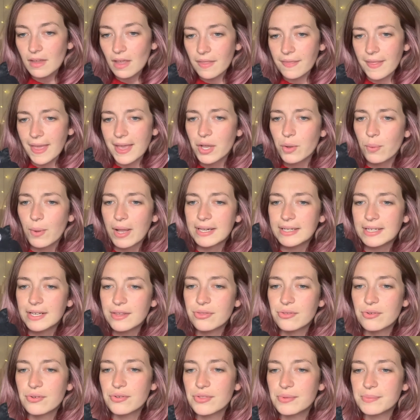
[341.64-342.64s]
They quickly
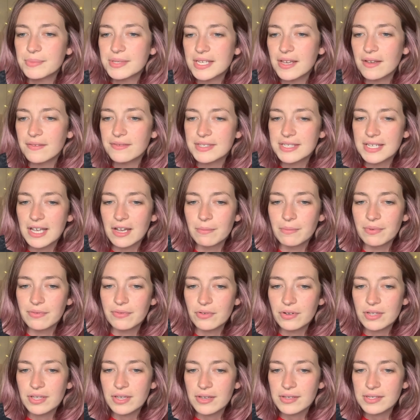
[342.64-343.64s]
threw themselves down
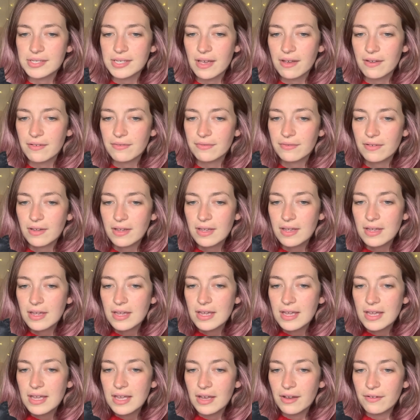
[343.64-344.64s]
before Yosef,
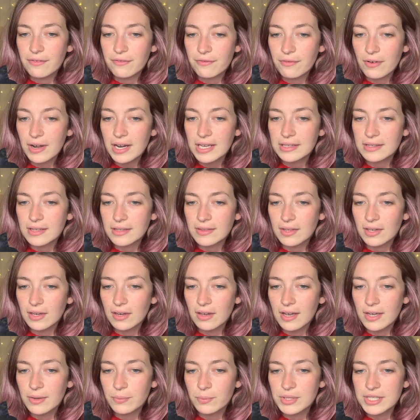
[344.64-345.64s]
afraid that the
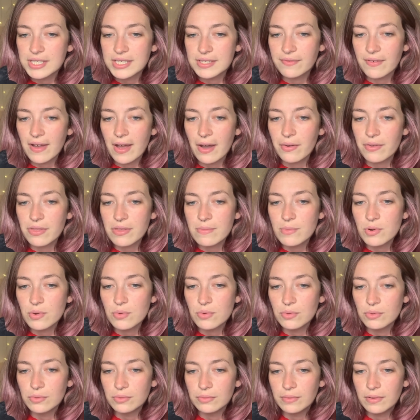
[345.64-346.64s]
lion would devour them
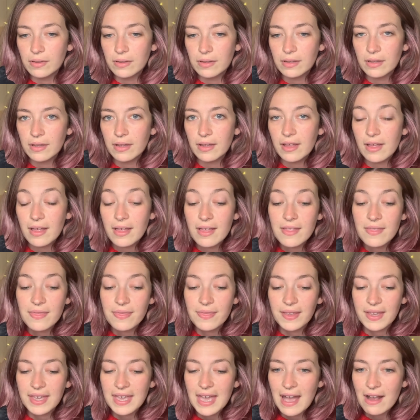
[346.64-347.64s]
all.
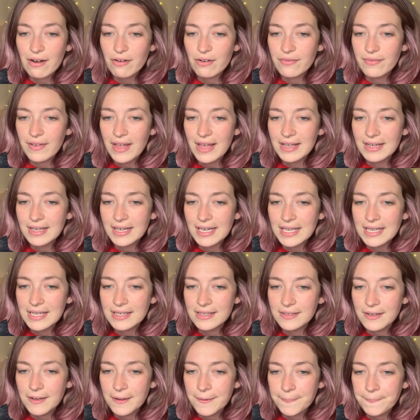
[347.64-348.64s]
The caravan
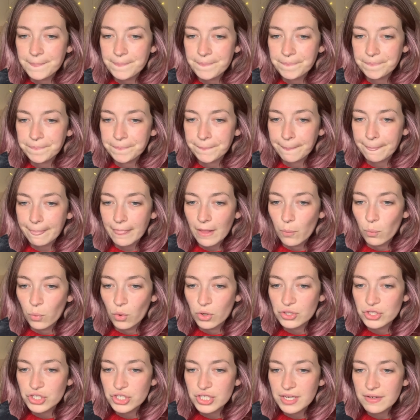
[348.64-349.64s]
leader
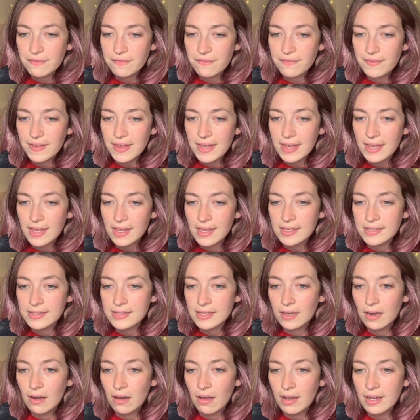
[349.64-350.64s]
watched in fear as
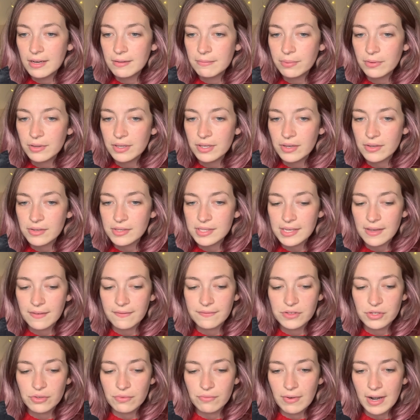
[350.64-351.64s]
the lion brought Yosef
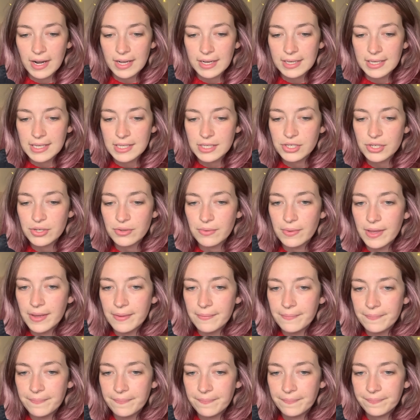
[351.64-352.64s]
directly to
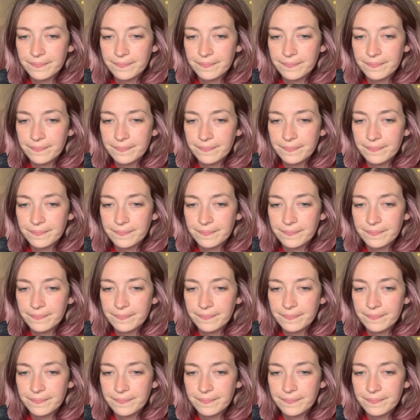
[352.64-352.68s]
him.